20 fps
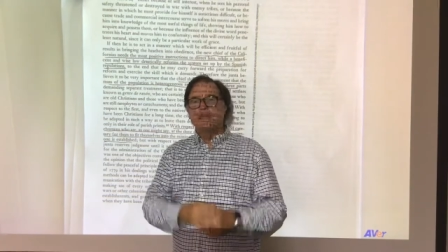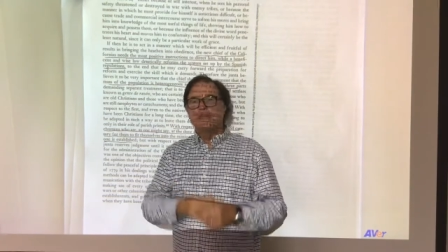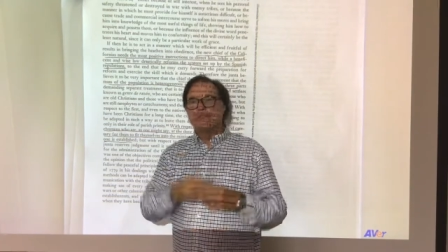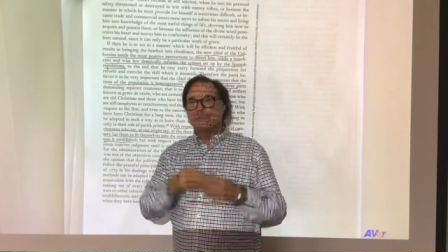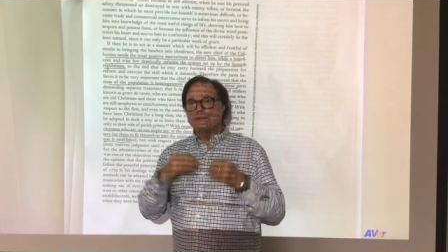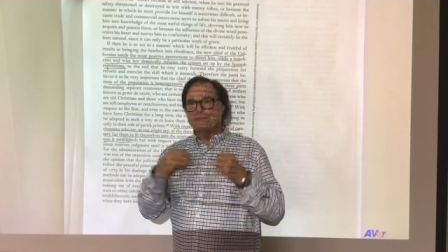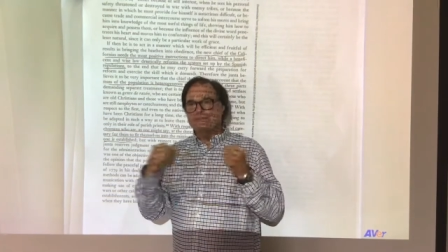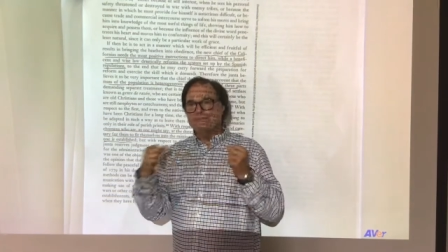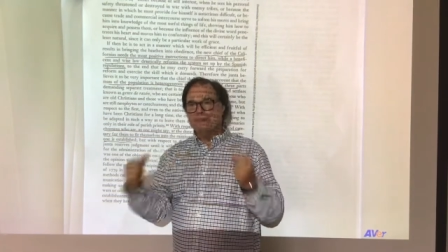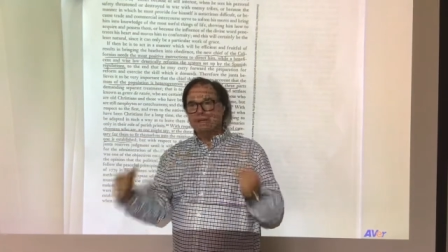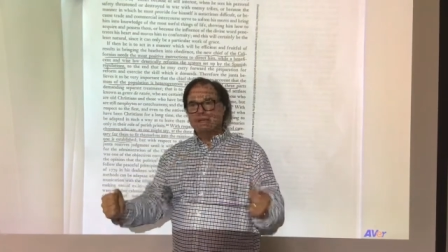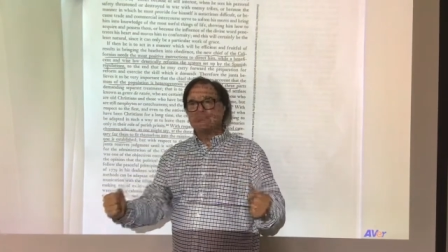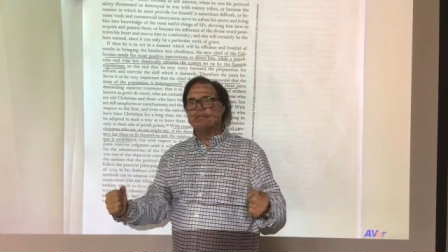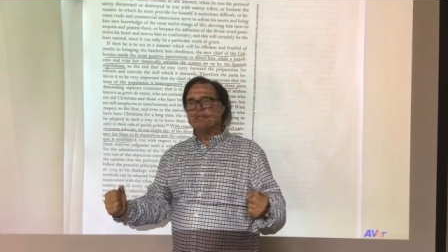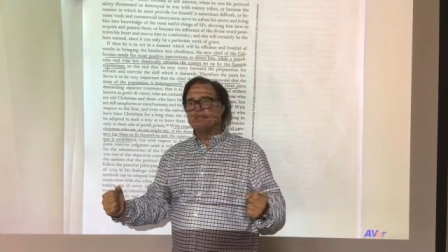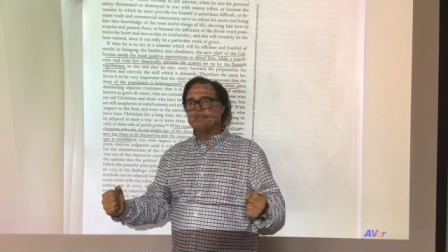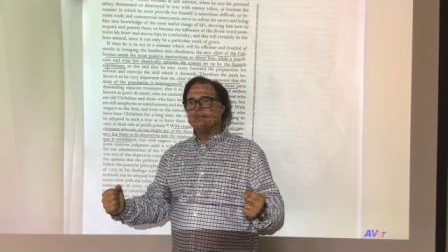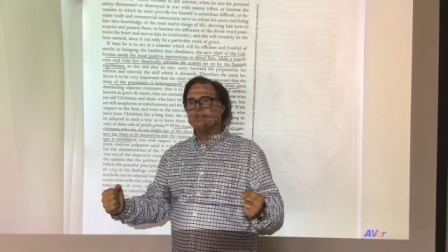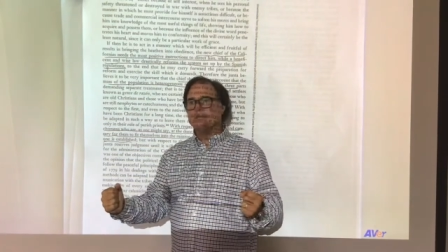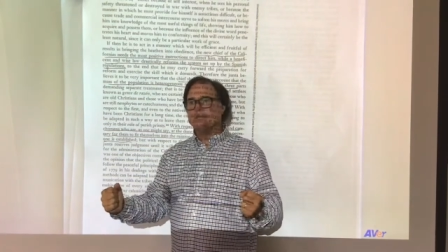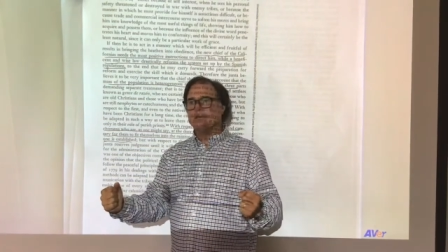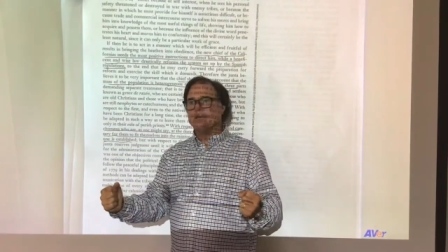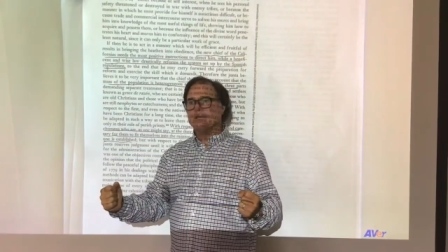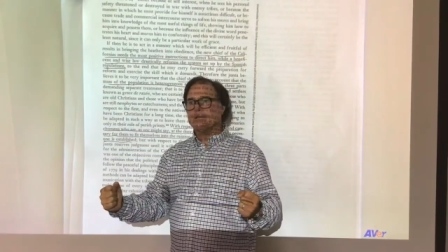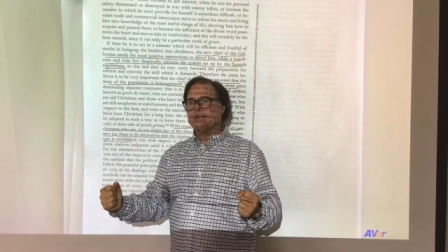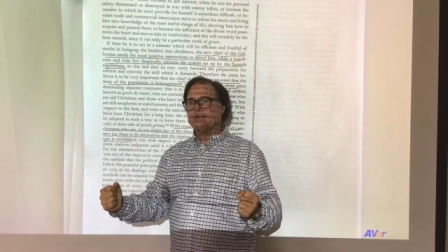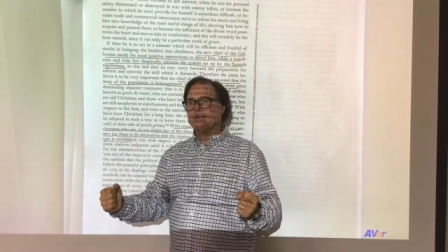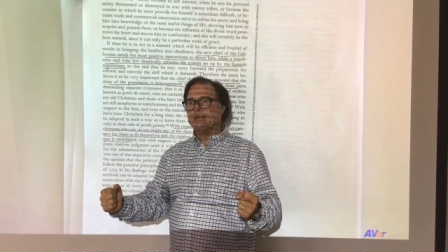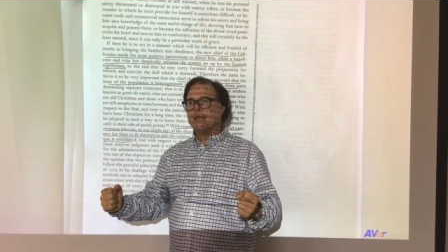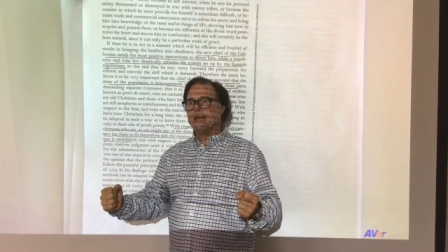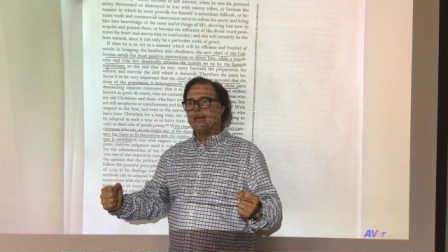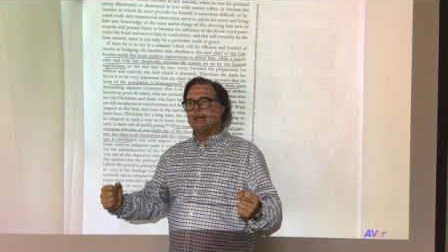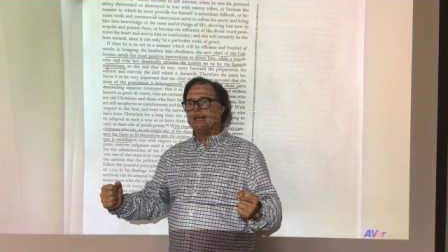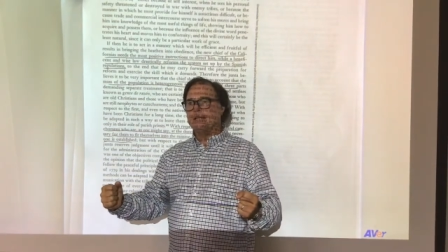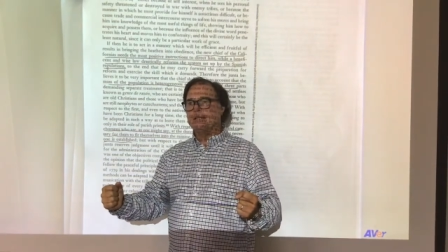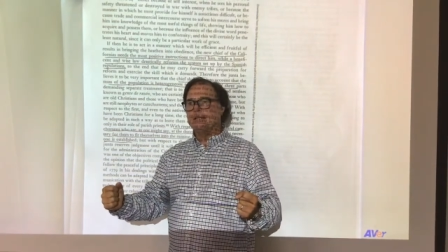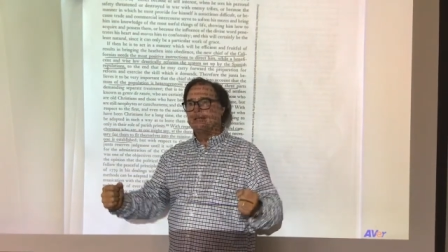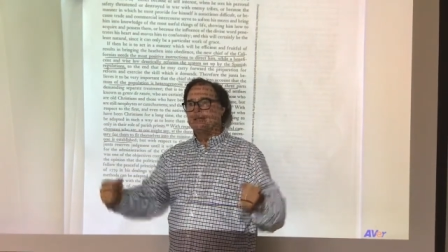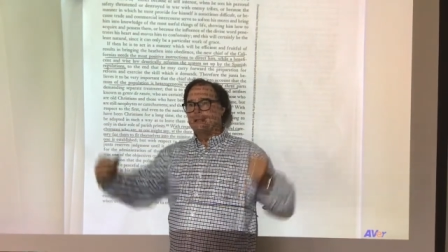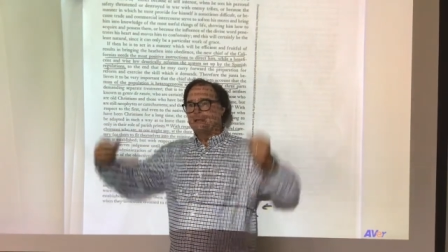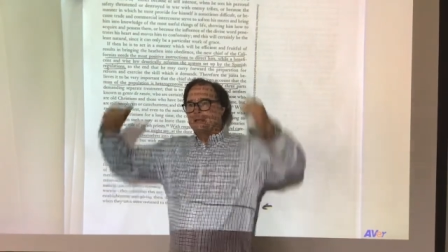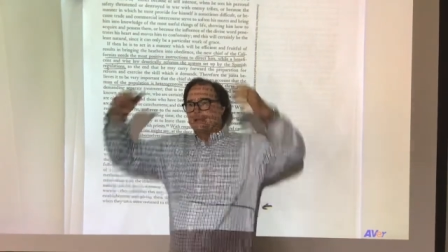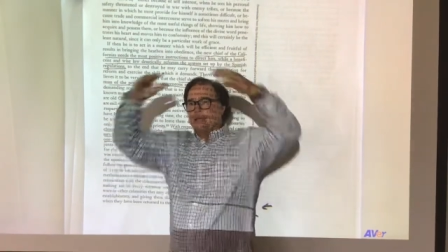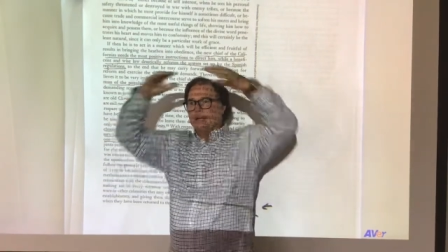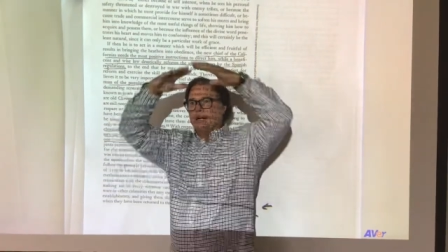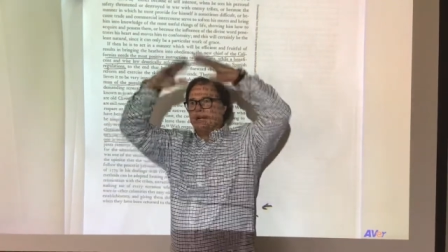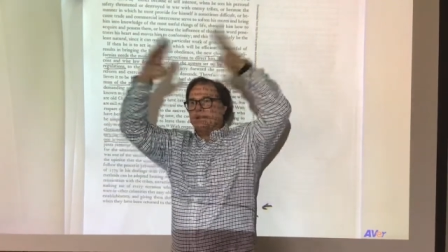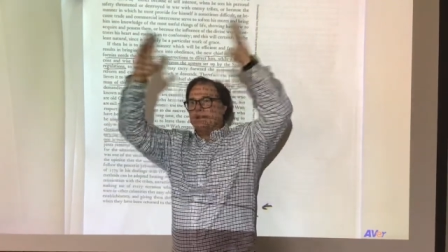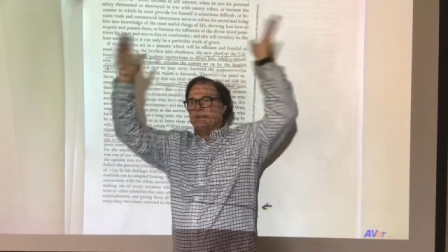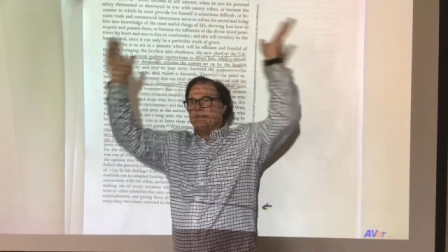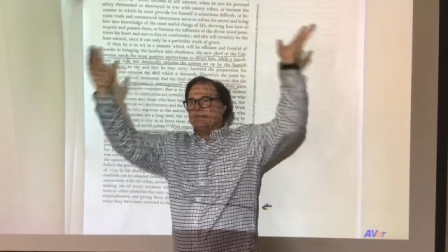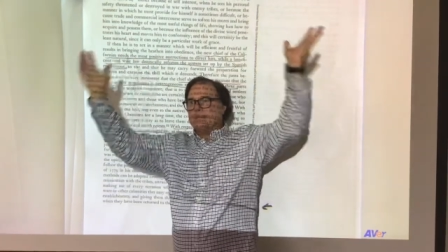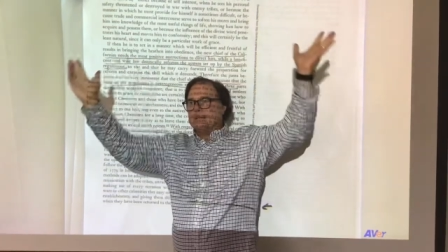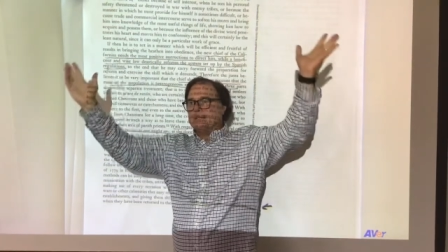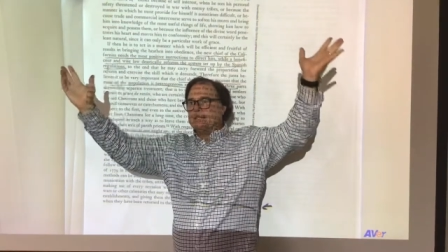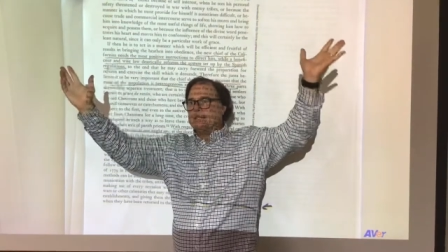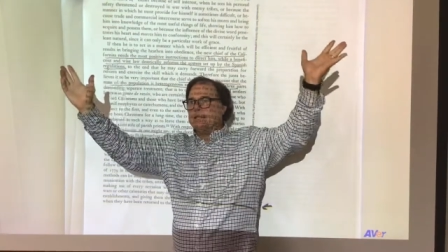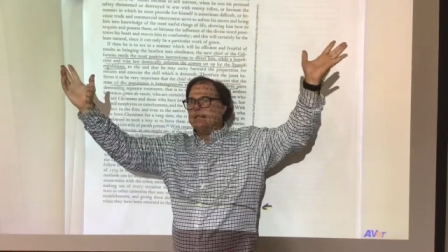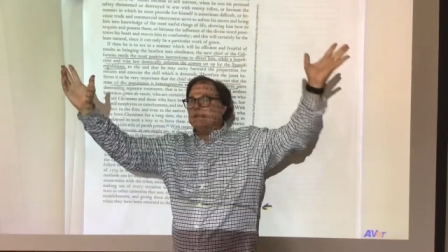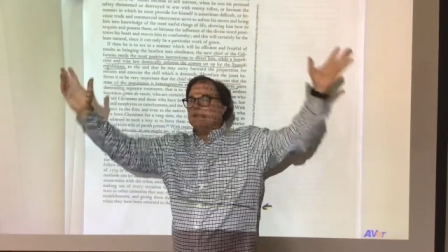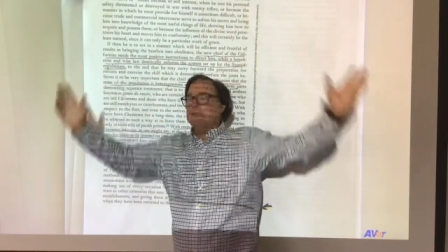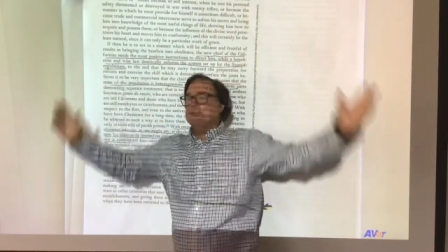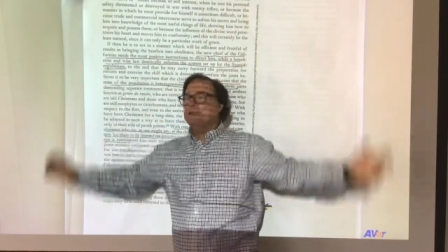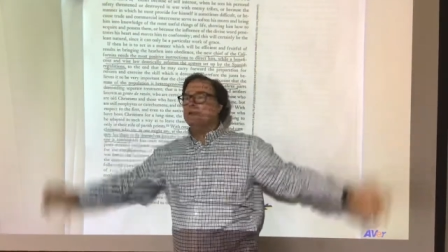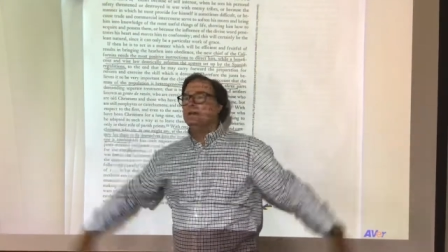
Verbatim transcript: that the Mexicans want to create under President